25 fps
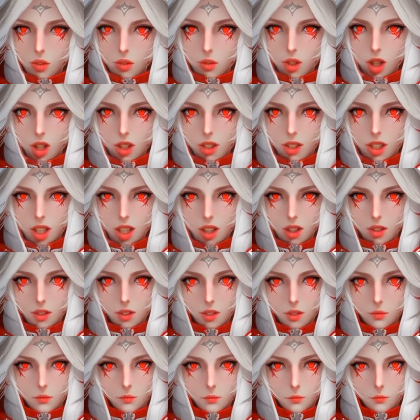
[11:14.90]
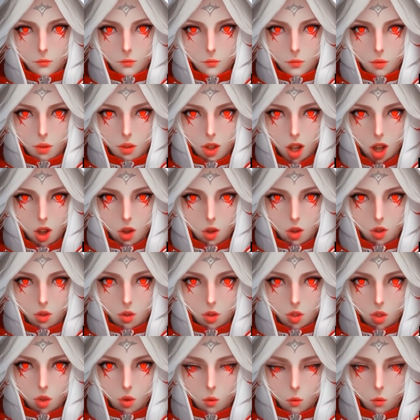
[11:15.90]
Not again. Not her,
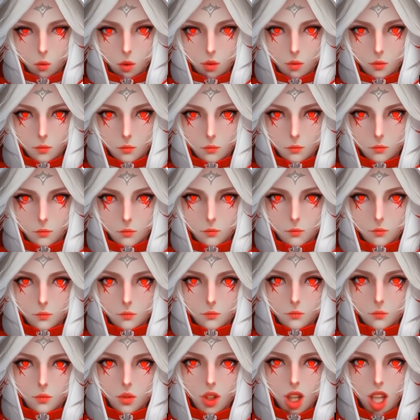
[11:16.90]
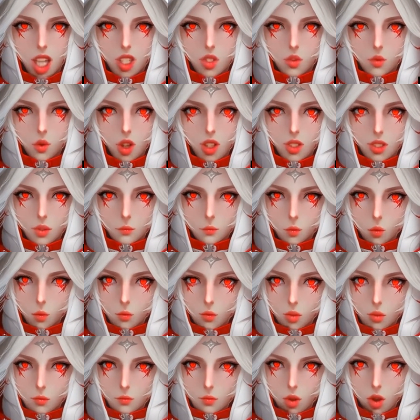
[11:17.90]
too. I tried to
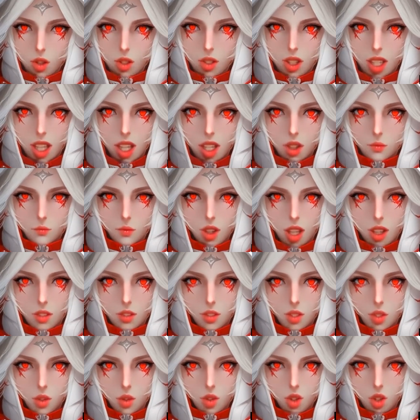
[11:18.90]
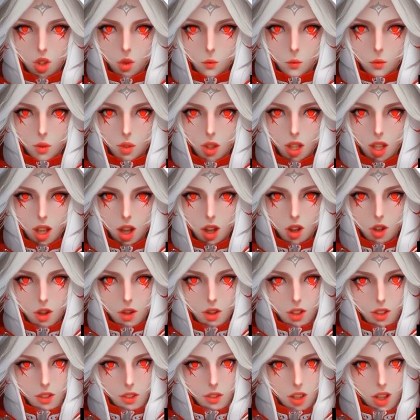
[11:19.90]
move the fallen head of that little girl with
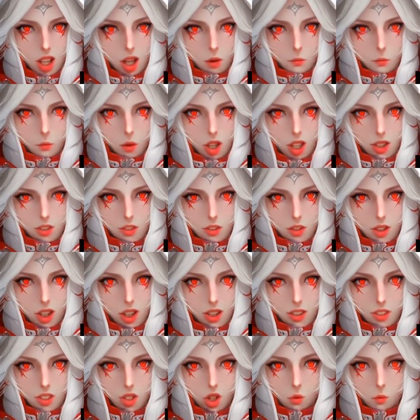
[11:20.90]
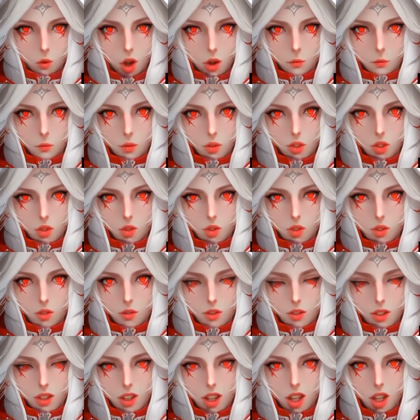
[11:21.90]
care, and placed it at its correct
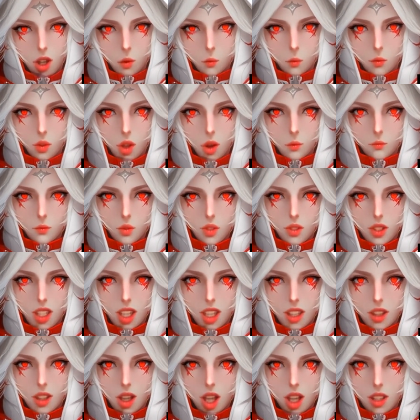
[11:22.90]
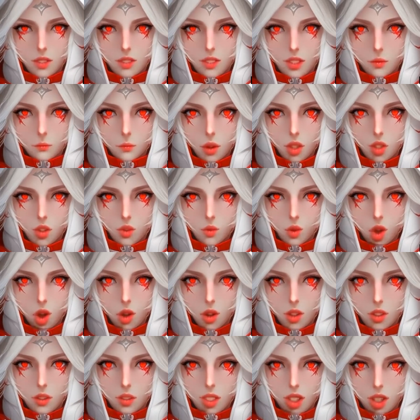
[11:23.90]
position, and without delay casted my
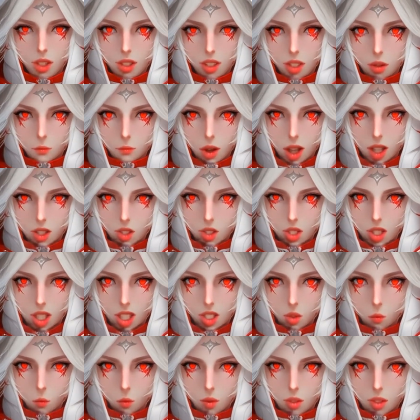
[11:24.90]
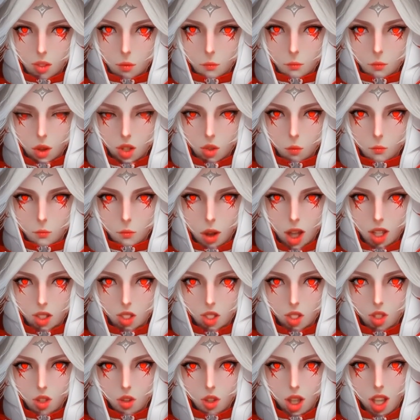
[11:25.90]
strongest healing magic as with as much
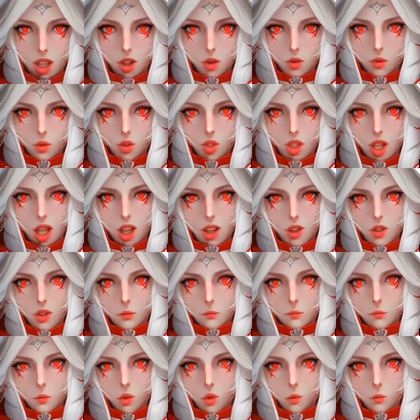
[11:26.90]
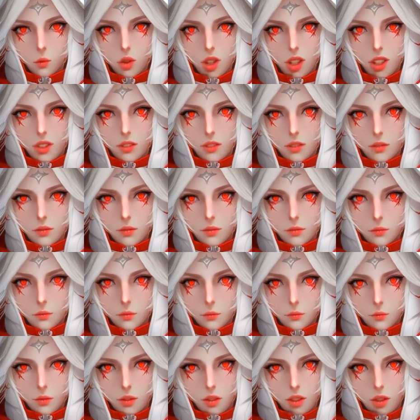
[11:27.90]
magical energy I could imbue in it.
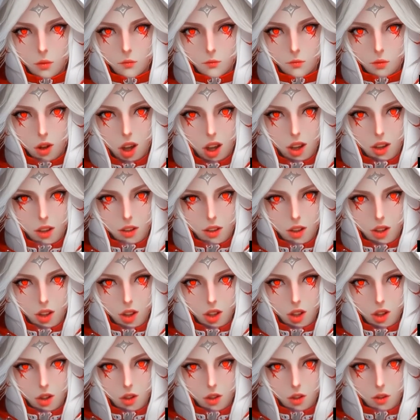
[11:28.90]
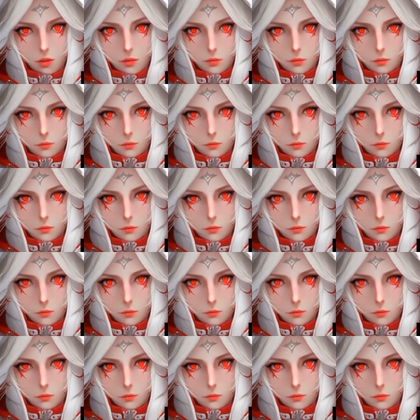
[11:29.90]
Divine heal.